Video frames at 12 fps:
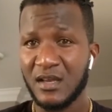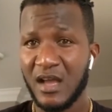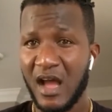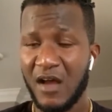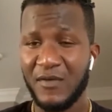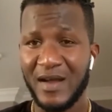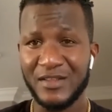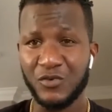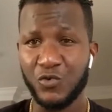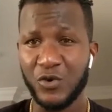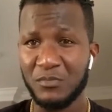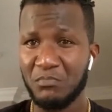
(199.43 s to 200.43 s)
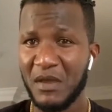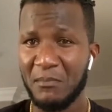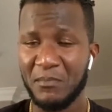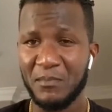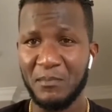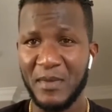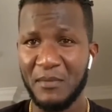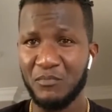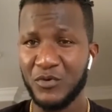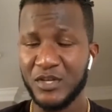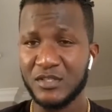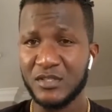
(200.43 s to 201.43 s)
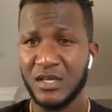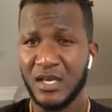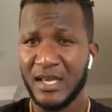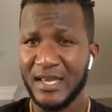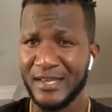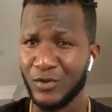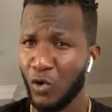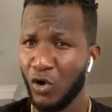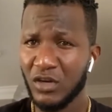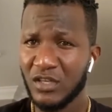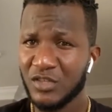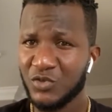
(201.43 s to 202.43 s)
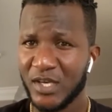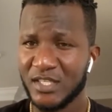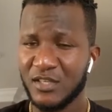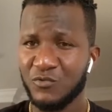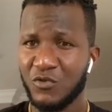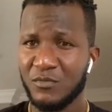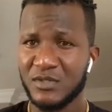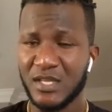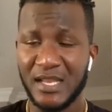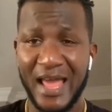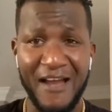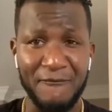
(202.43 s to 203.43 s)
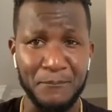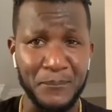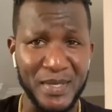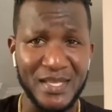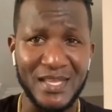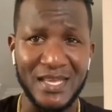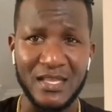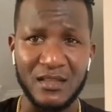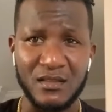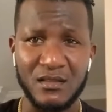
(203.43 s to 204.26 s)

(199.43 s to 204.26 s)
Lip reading: I've had great memories in all the dressing rooms that I've been in